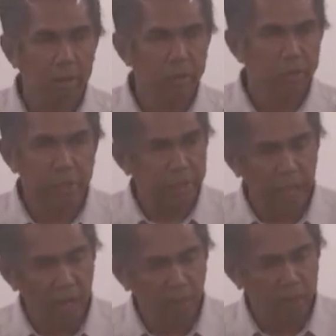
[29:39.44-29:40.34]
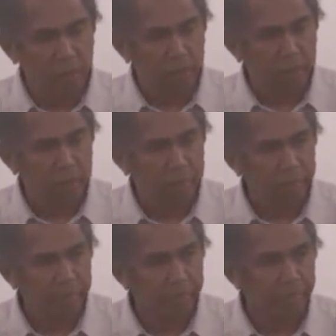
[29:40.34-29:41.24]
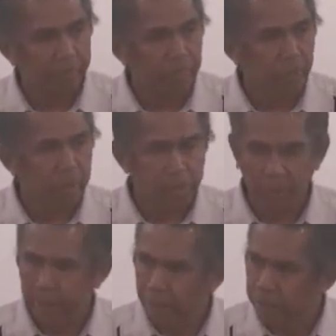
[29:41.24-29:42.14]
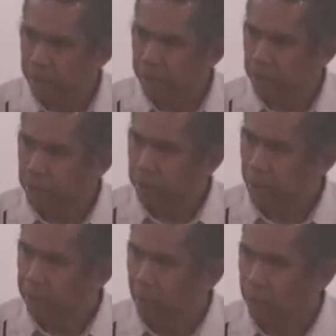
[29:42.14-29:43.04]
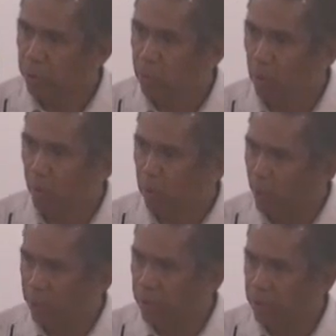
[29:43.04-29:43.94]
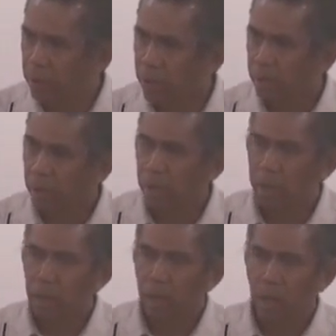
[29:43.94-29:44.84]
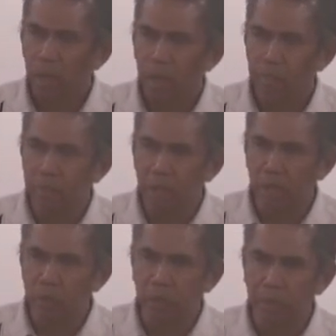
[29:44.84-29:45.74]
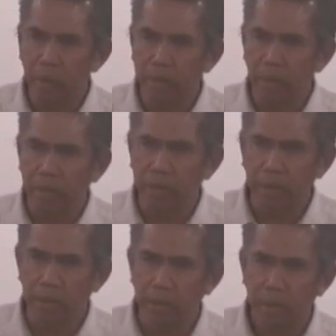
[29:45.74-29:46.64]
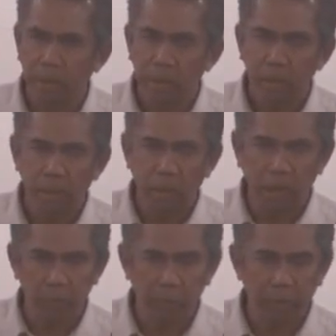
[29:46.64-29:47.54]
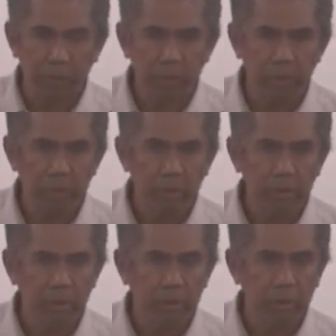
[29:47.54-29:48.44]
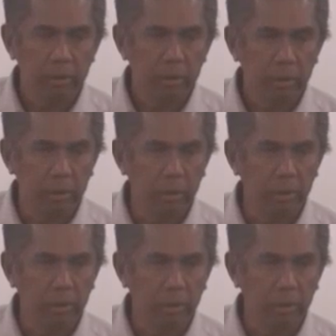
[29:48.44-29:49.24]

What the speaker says: She's not allowed to. She dates, she should get married tomorrow. I don't want her having sex with anybody other than her husband. You know,